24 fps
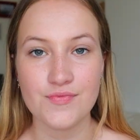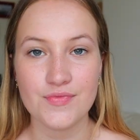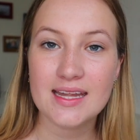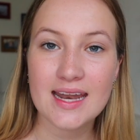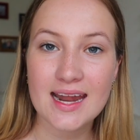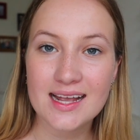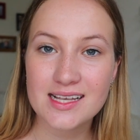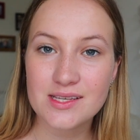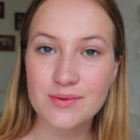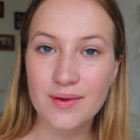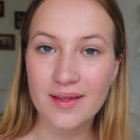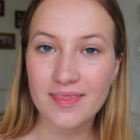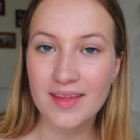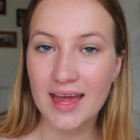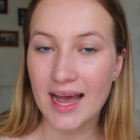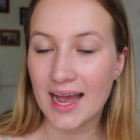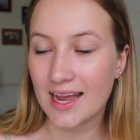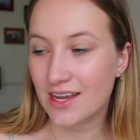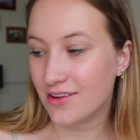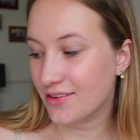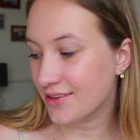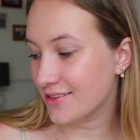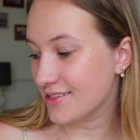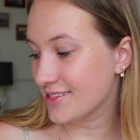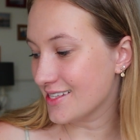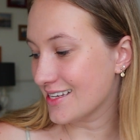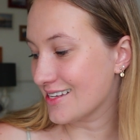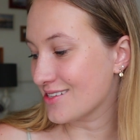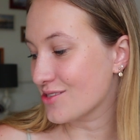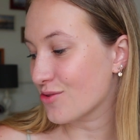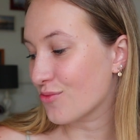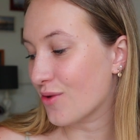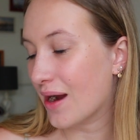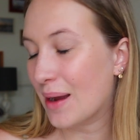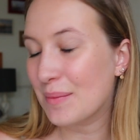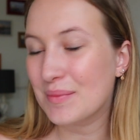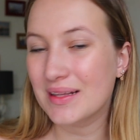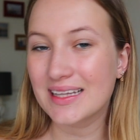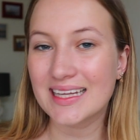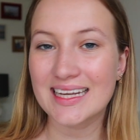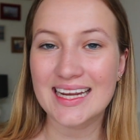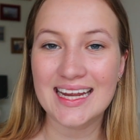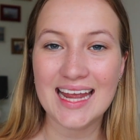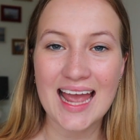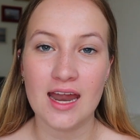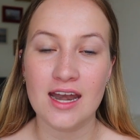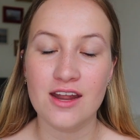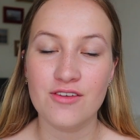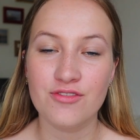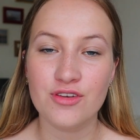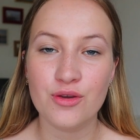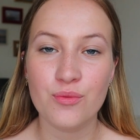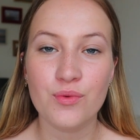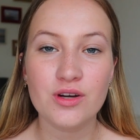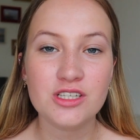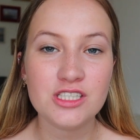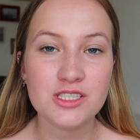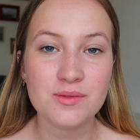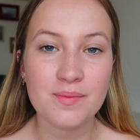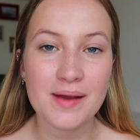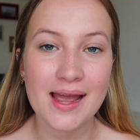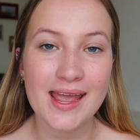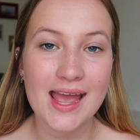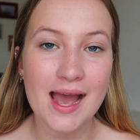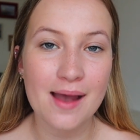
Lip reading: The next one that I use is Grammarly. And if you watched my